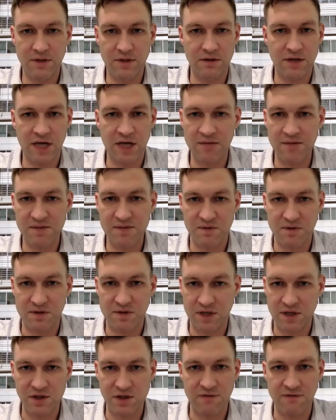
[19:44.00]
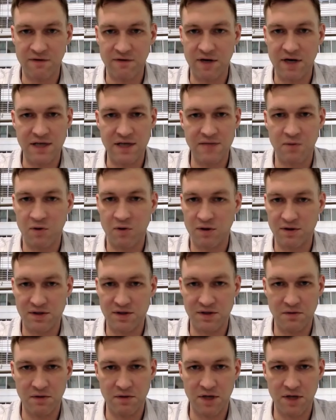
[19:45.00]
cannabis production for export
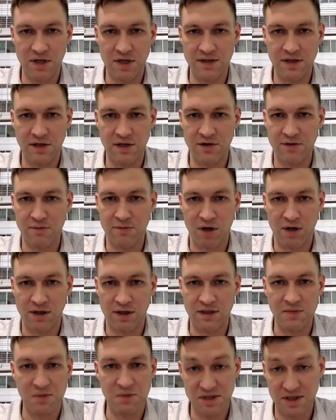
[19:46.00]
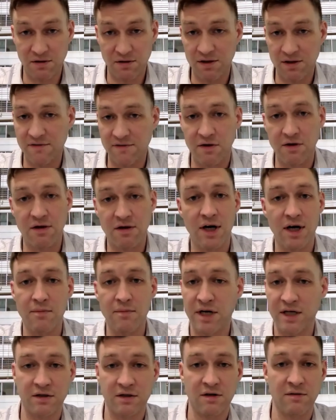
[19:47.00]
to other markets, particularly for
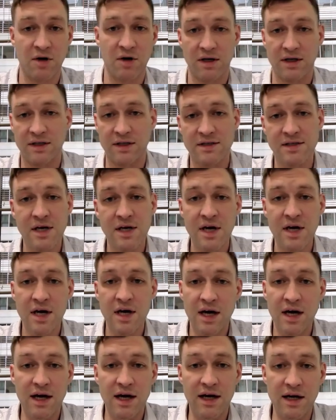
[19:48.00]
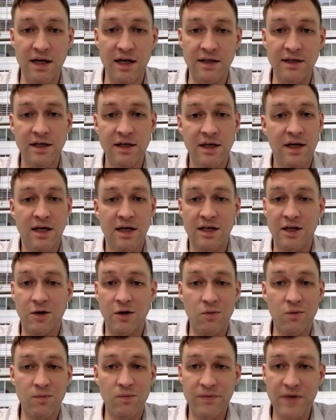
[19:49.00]
medical markets. And
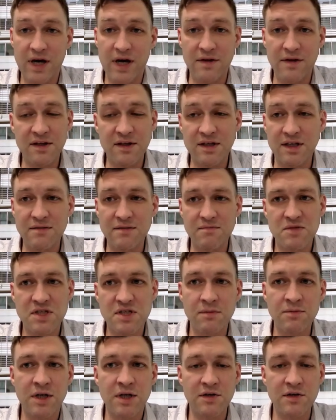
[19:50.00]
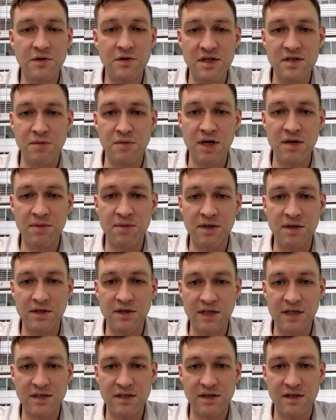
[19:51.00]
I think that some countries might be
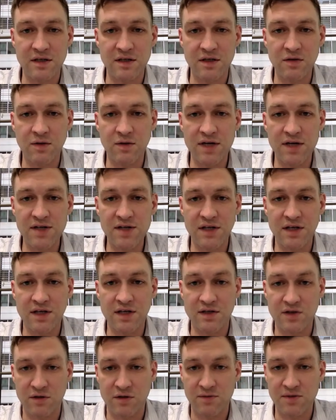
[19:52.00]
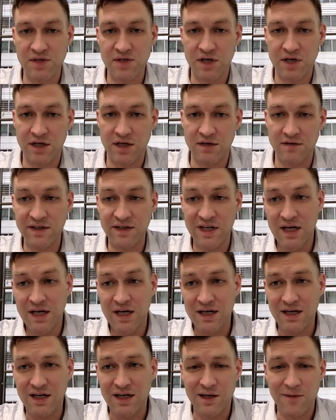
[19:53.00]
looking to the U.S. in terms of,
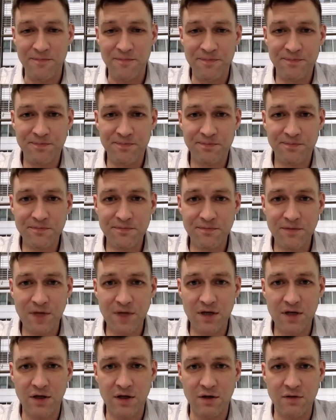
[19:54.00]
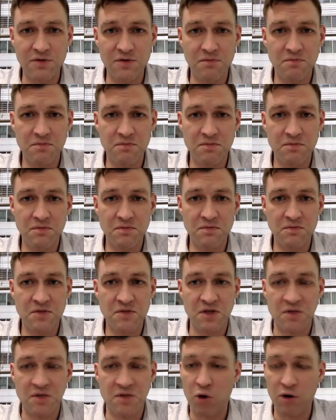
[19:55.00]
you know,
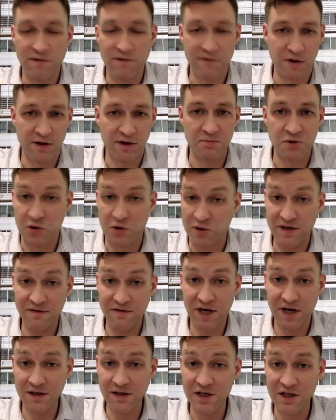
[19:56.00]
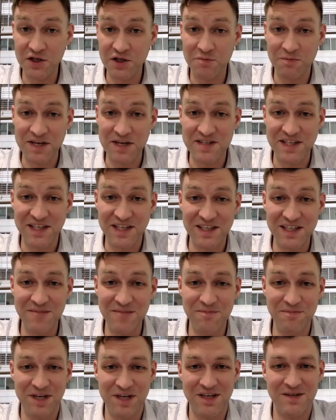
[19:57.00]
support for treaty violation,
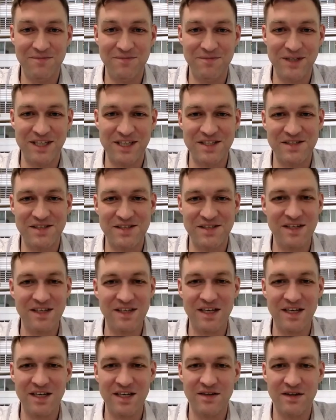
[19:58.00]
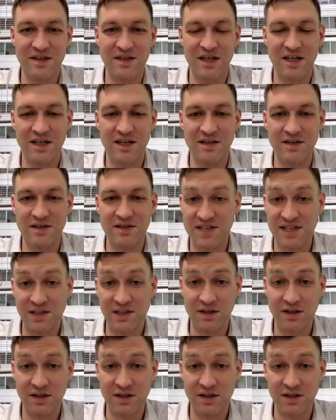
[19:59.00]
basically, because of the single